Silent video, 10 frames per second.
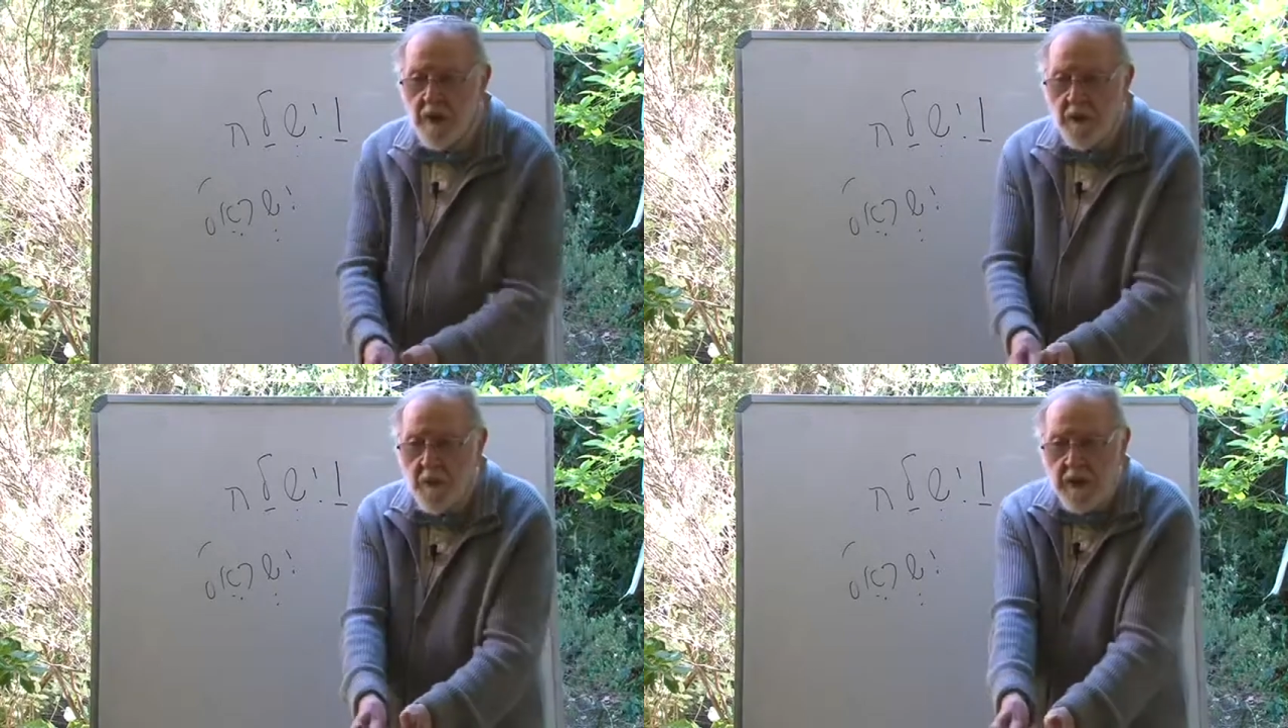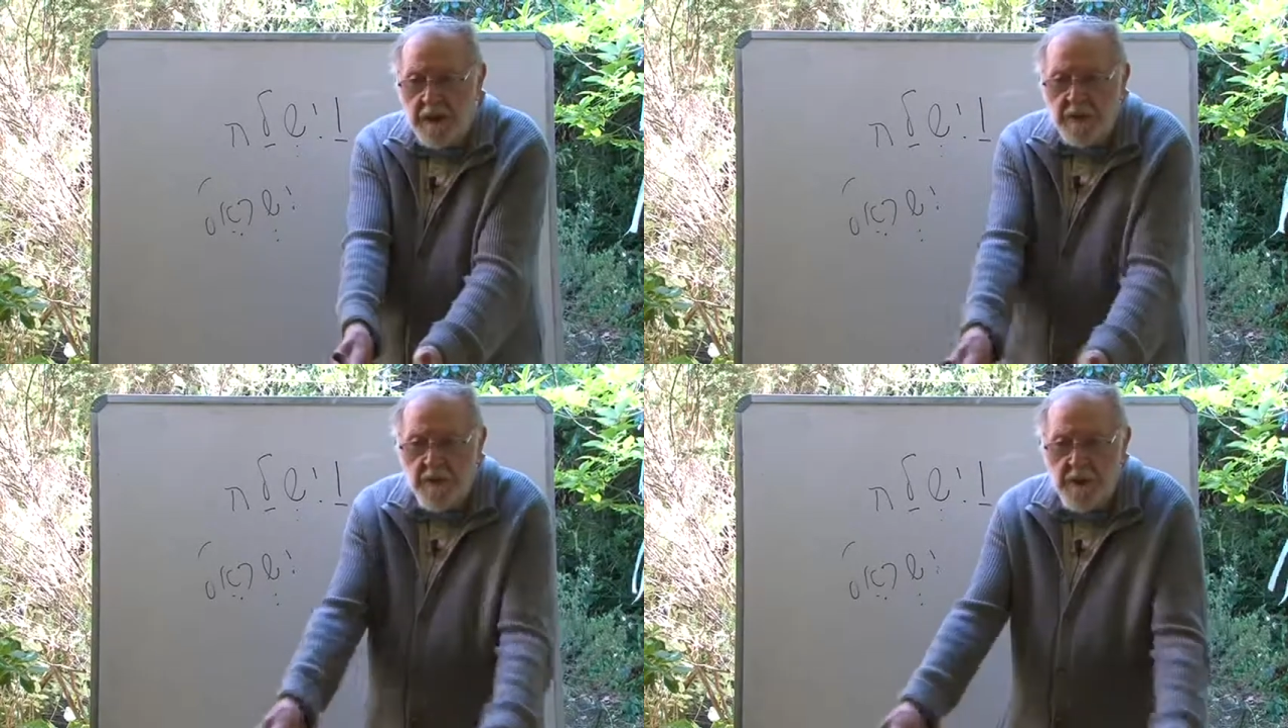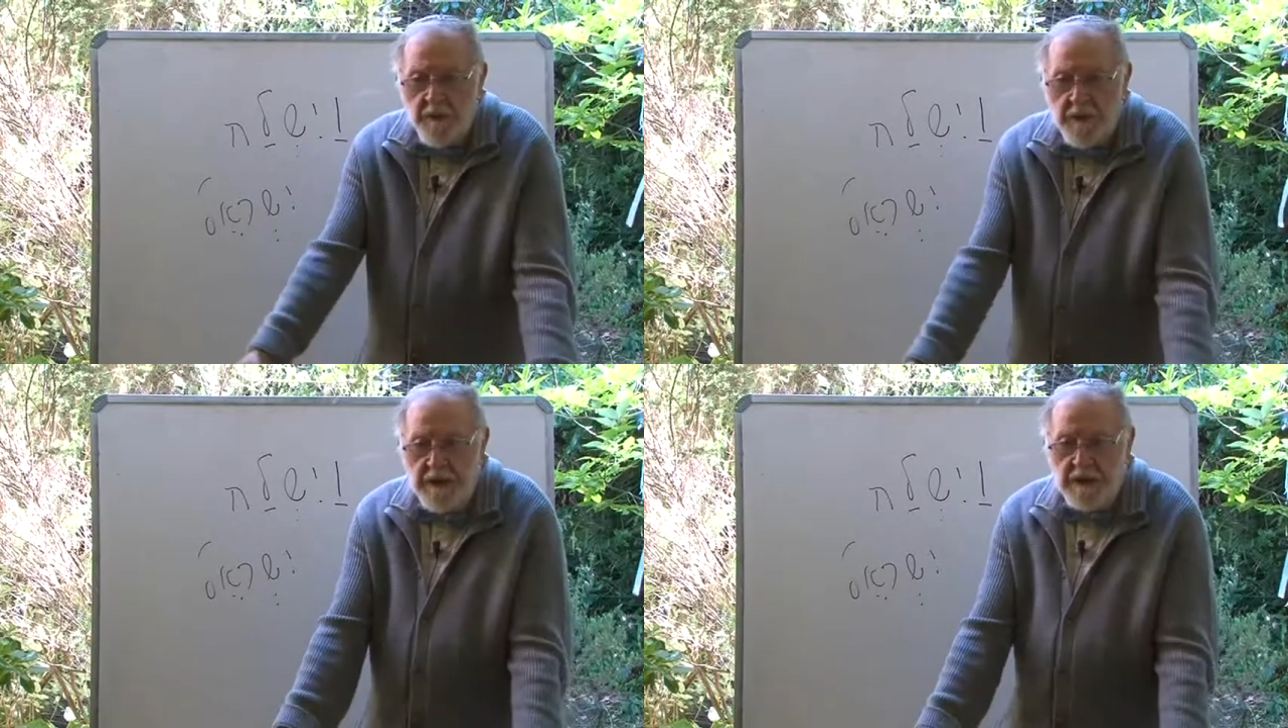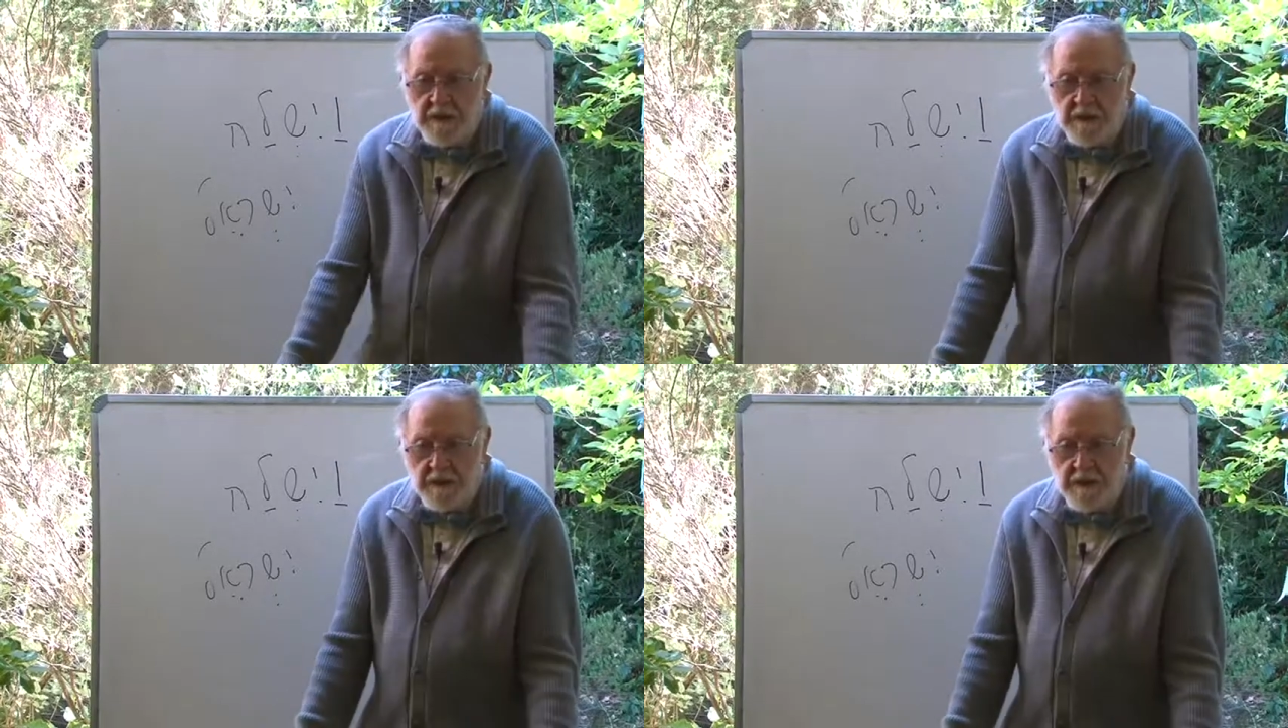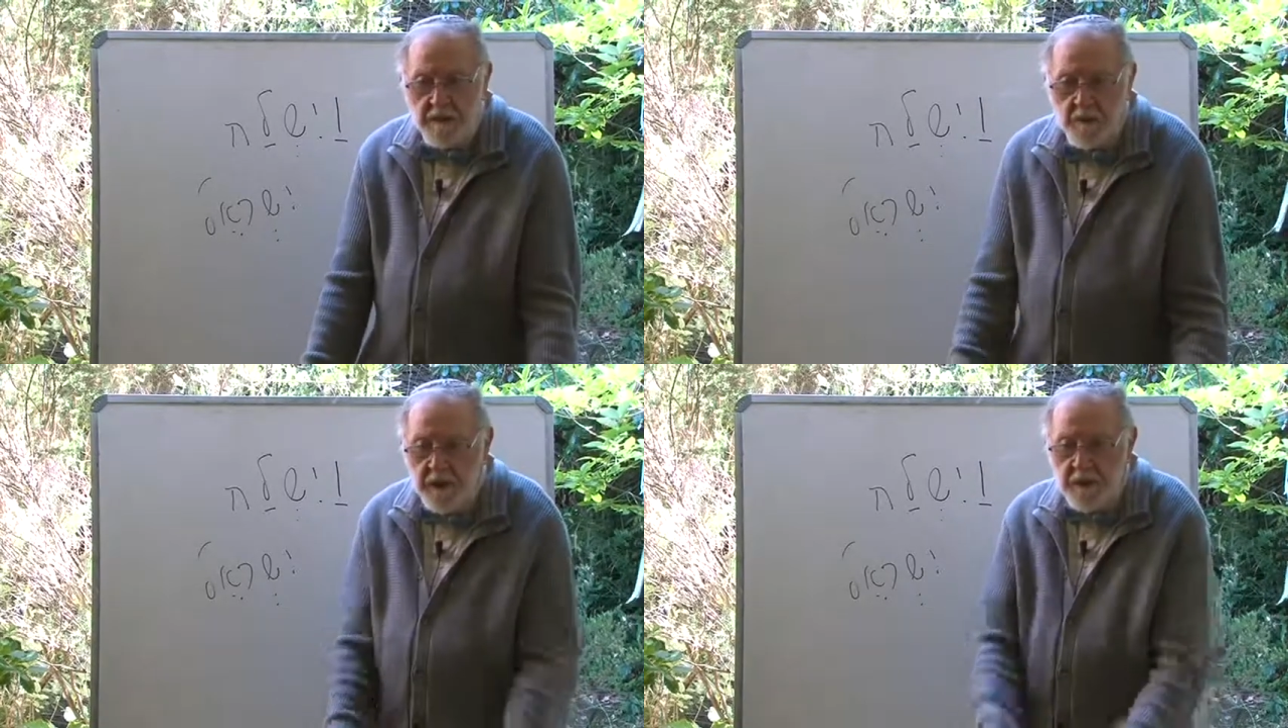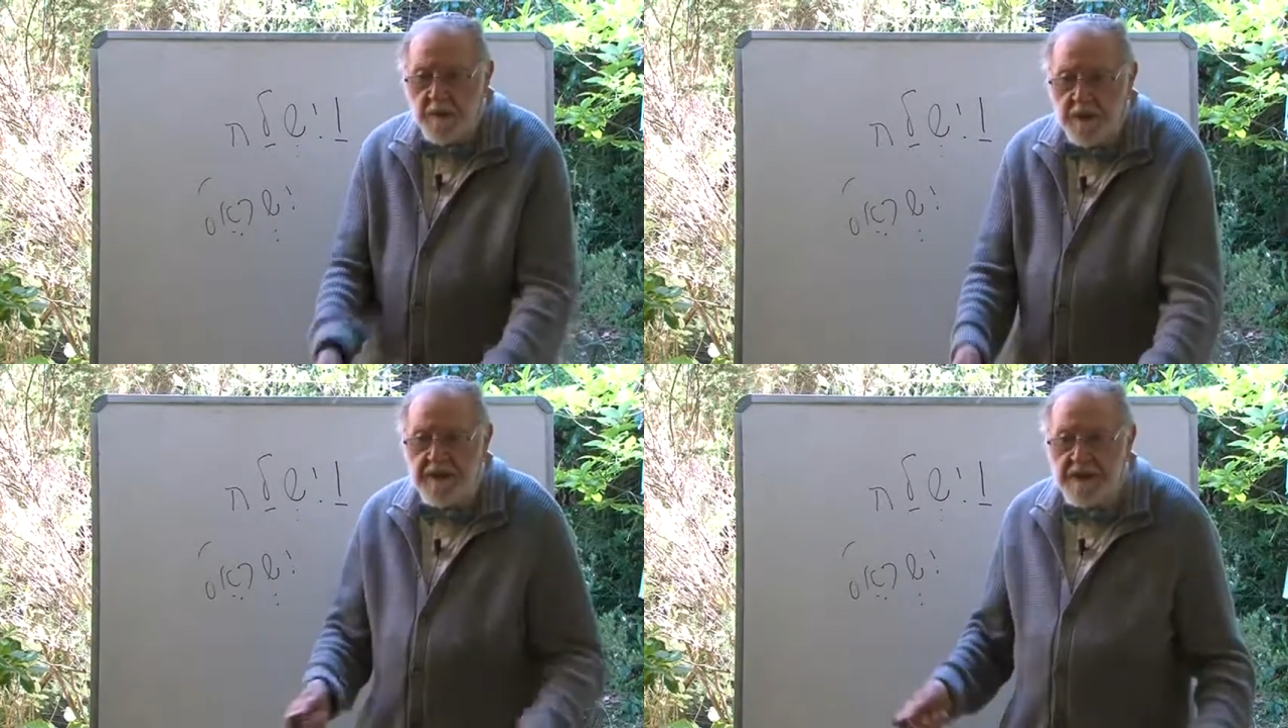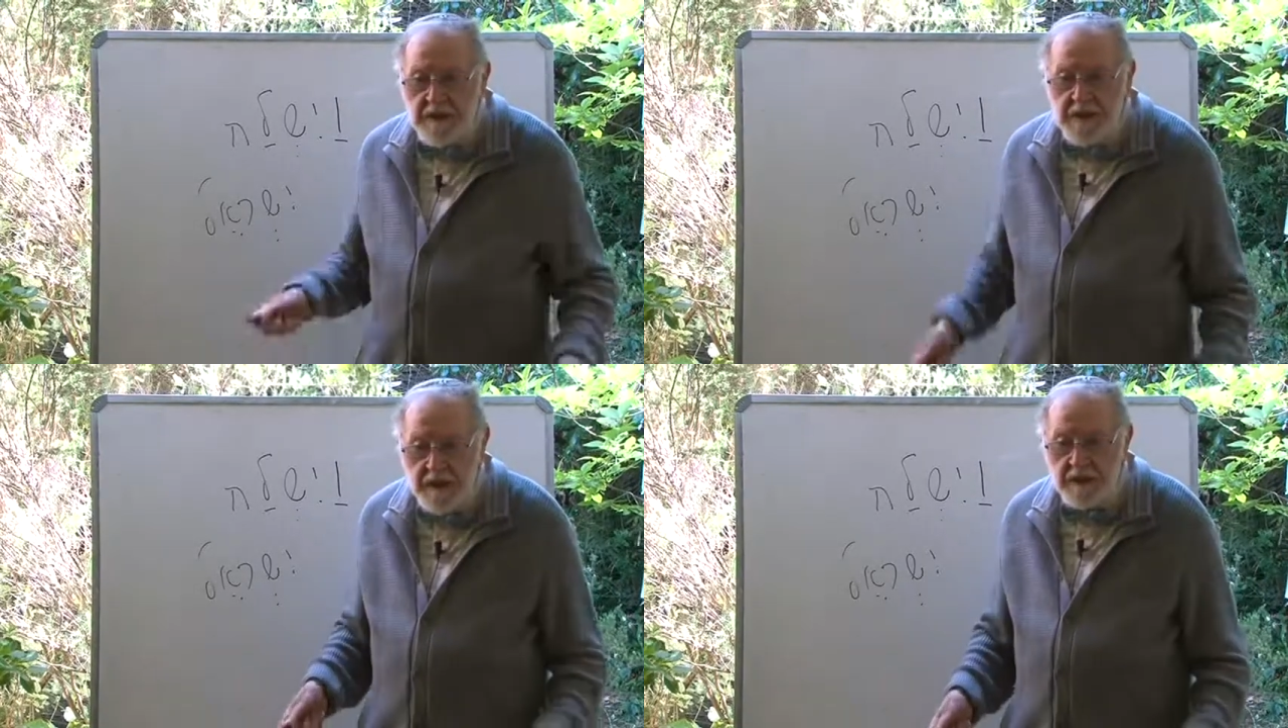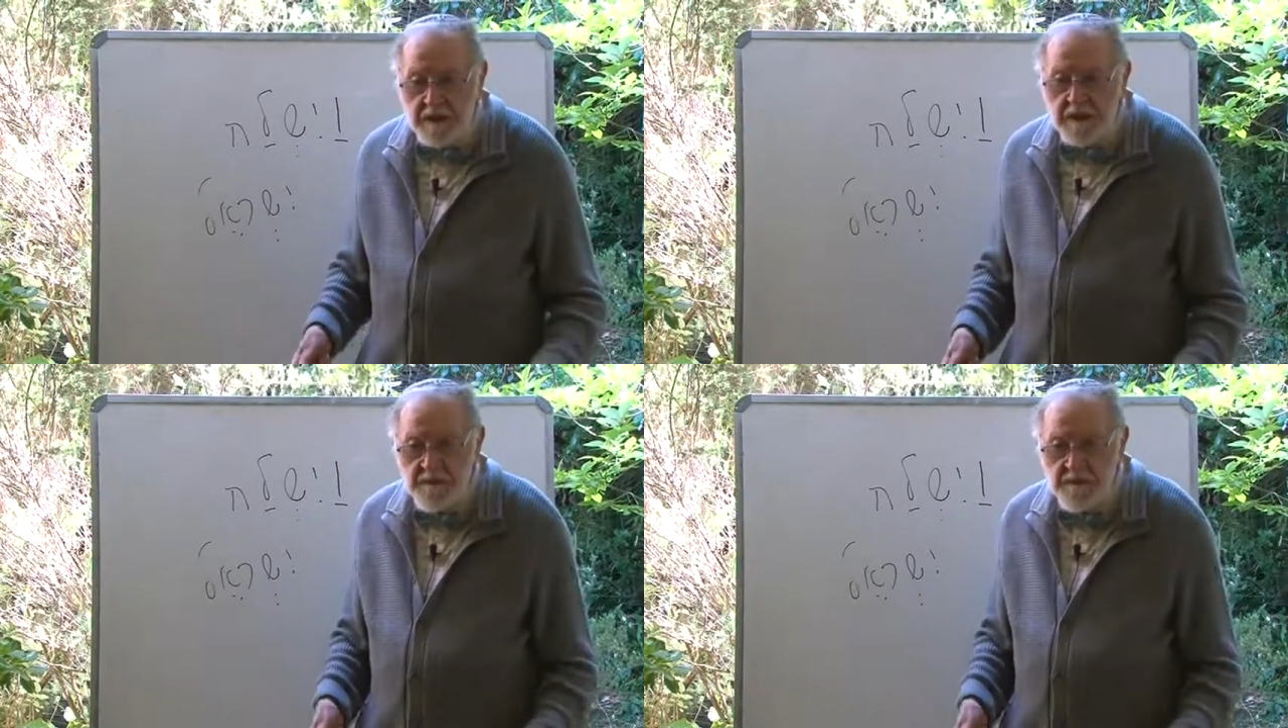Where do we read this? Where do we see this?